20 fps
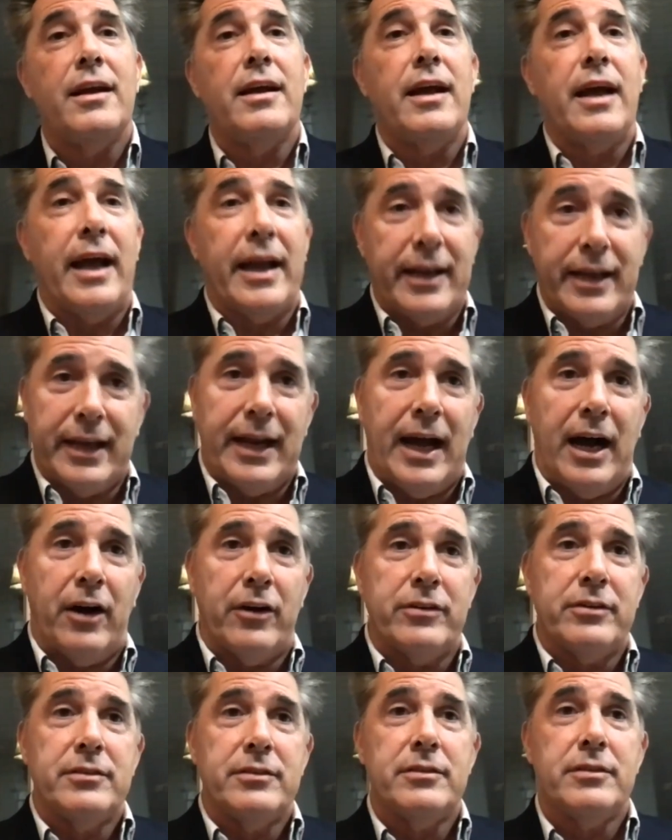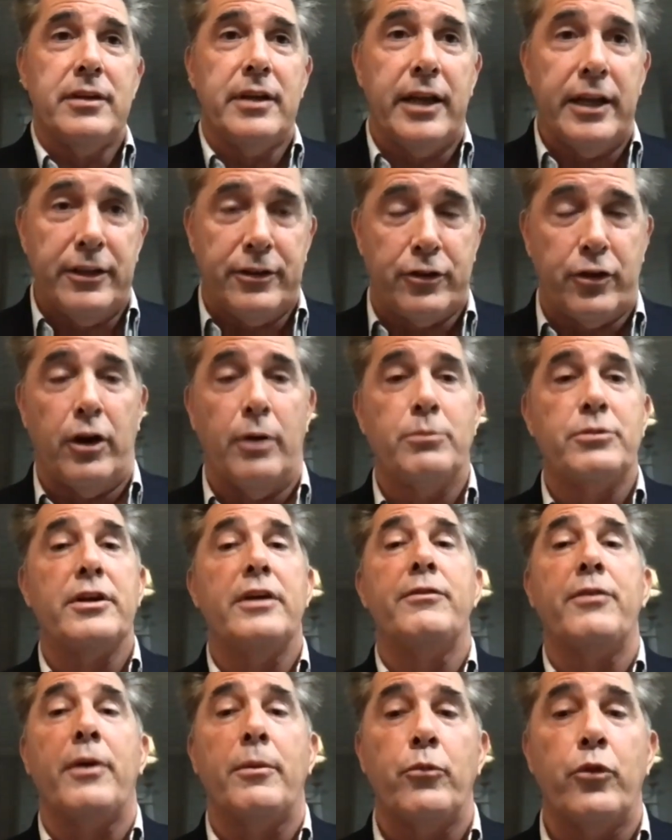and get out in terms
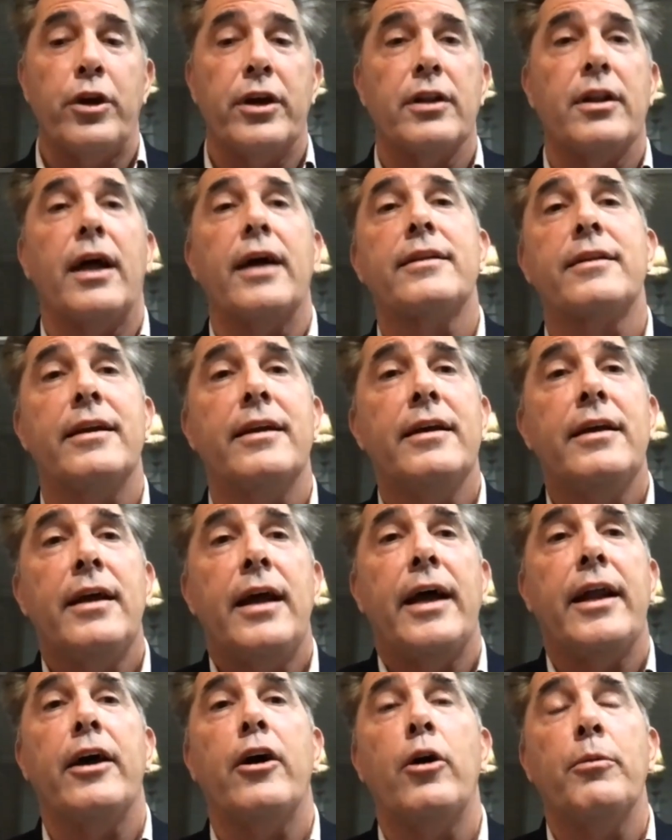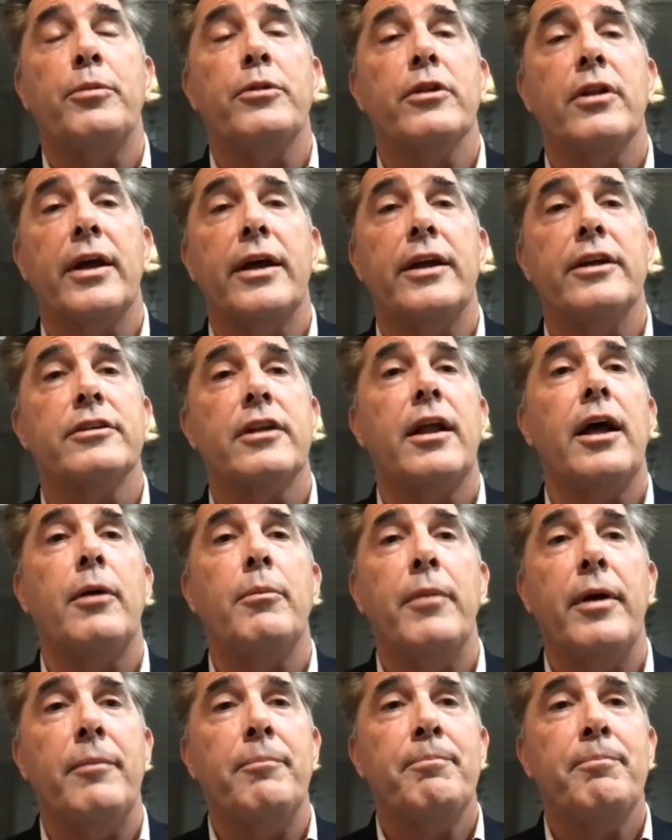if I'm reelected. And I hope you ladies will help me.